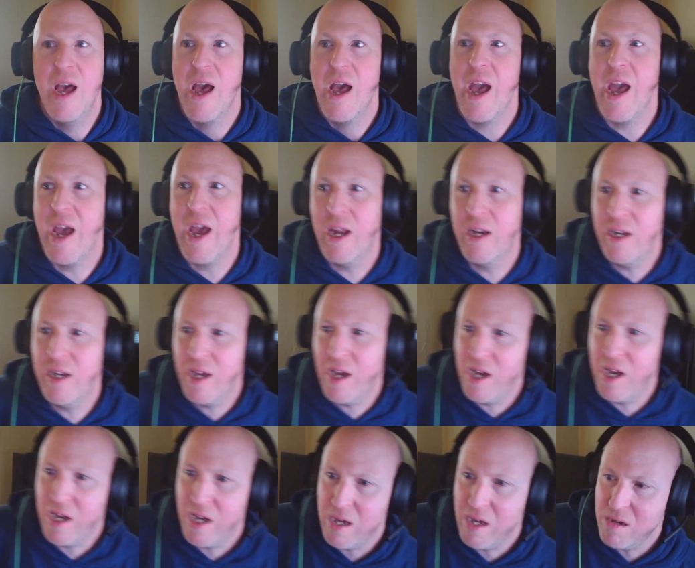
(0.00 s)
And
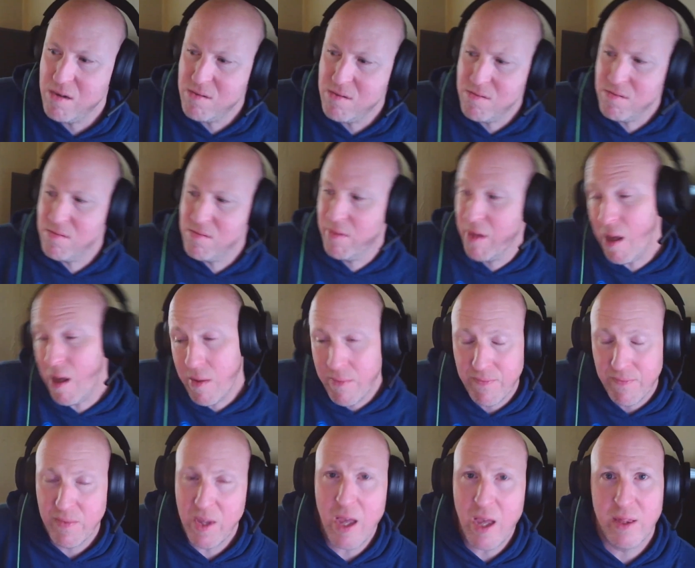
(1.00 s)

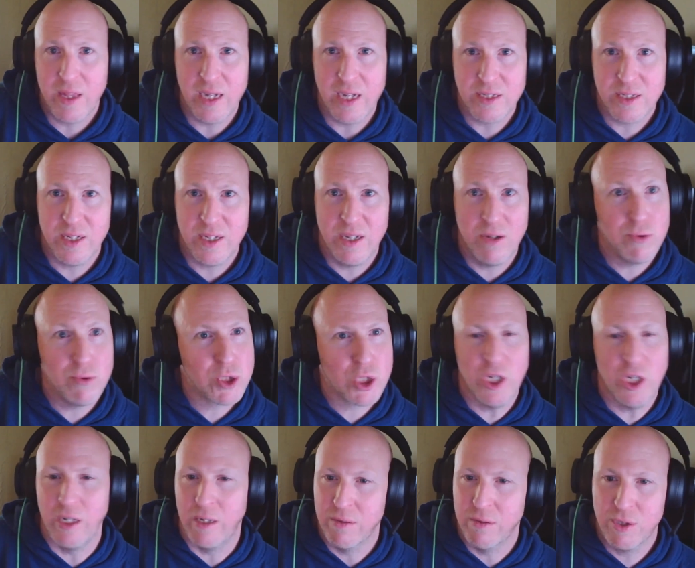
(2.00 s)
that's it. It was
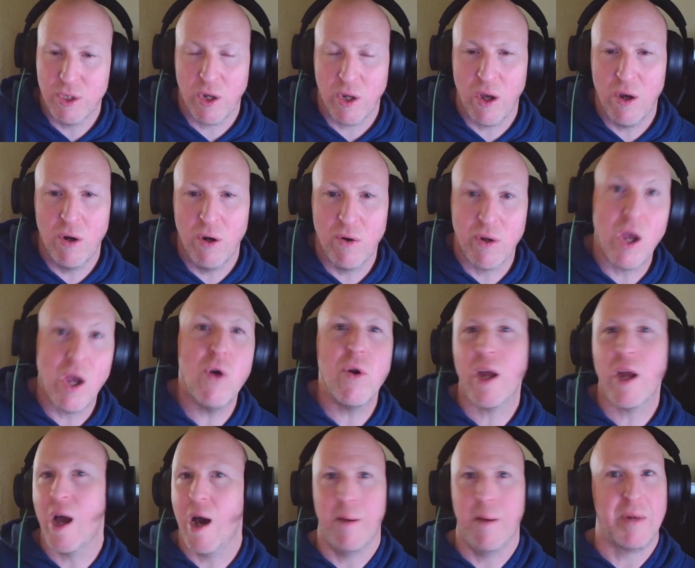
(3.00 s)
good. So go to
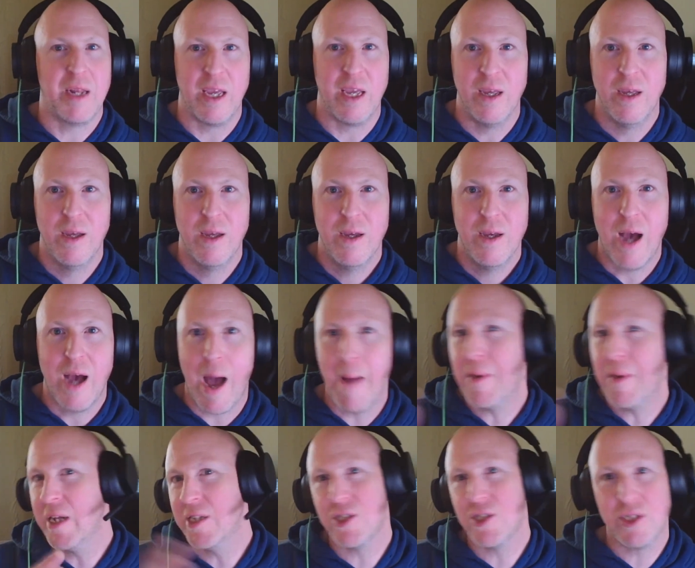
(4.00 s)
comedy. I'm
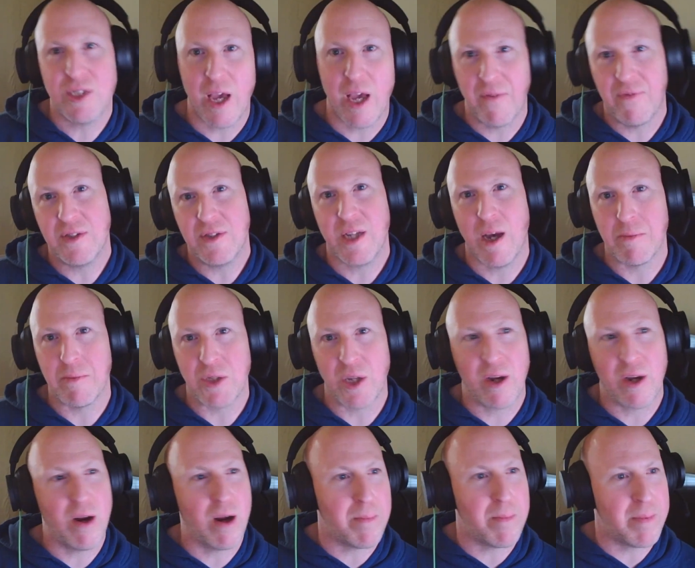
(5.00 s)
not just saying for Tom
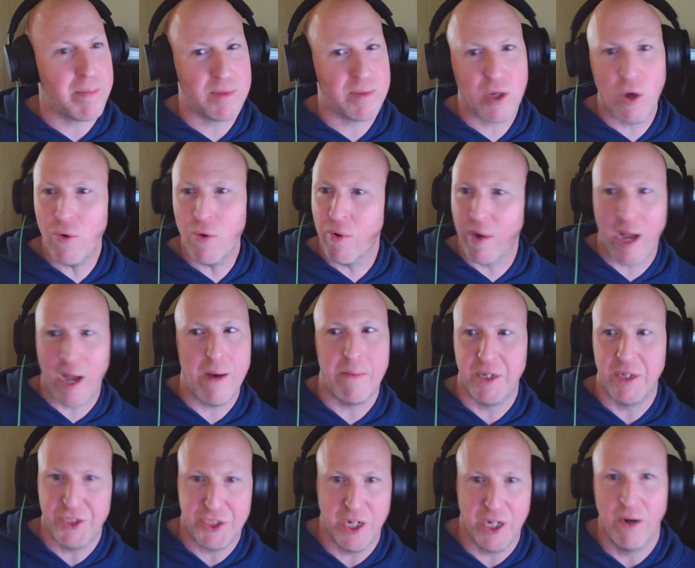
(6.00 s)
Segura. Go to a
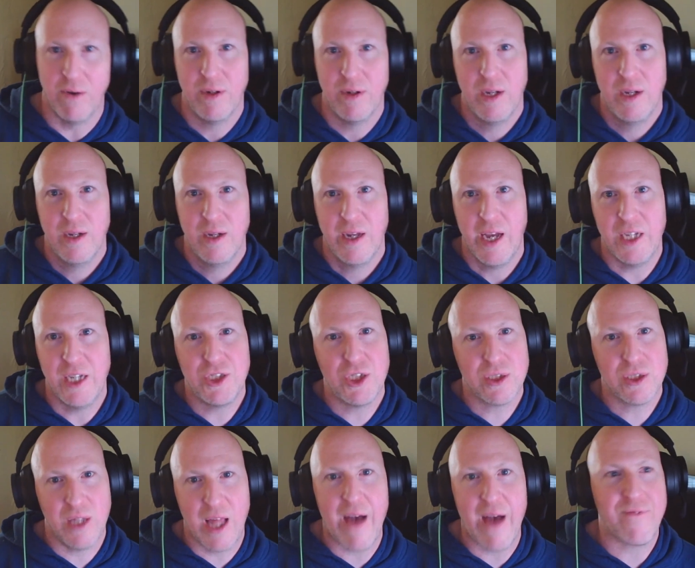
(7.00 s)
comedy show and
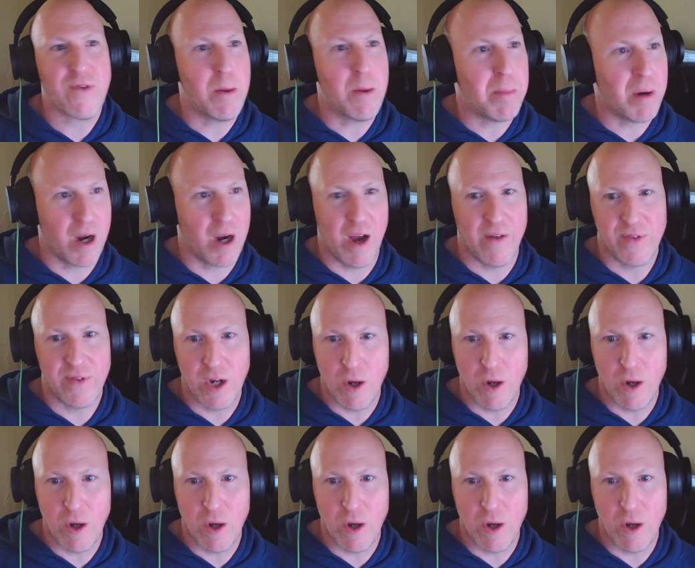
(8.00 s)
just laugh your butt off.